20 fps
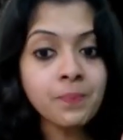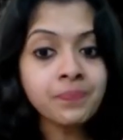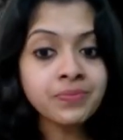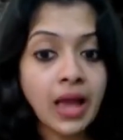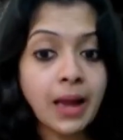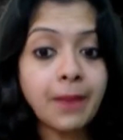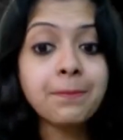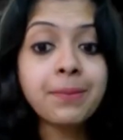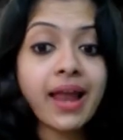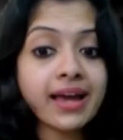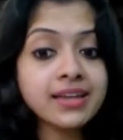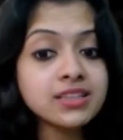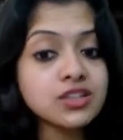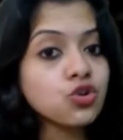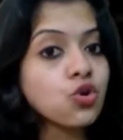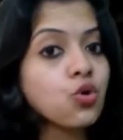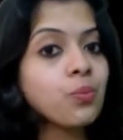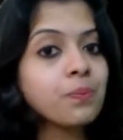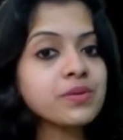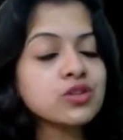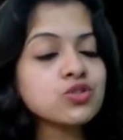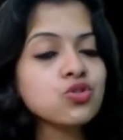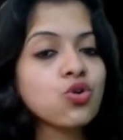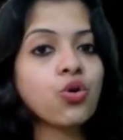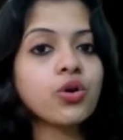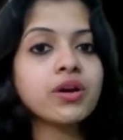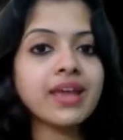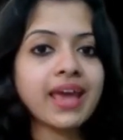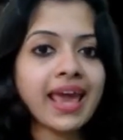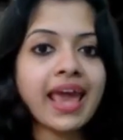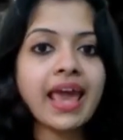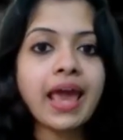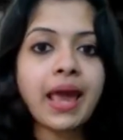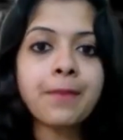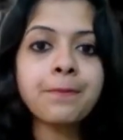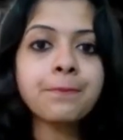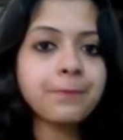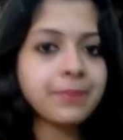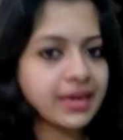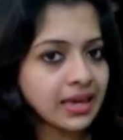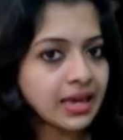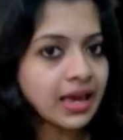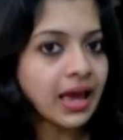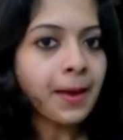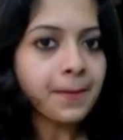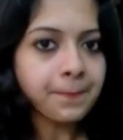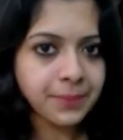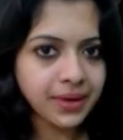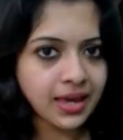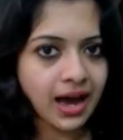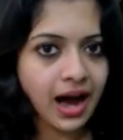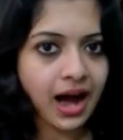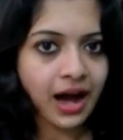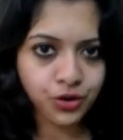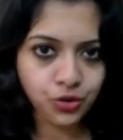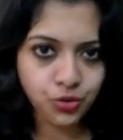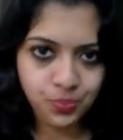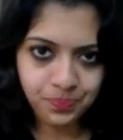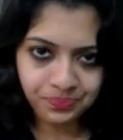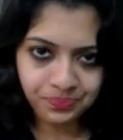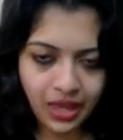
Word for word: Apply the coupon code AMBPRO.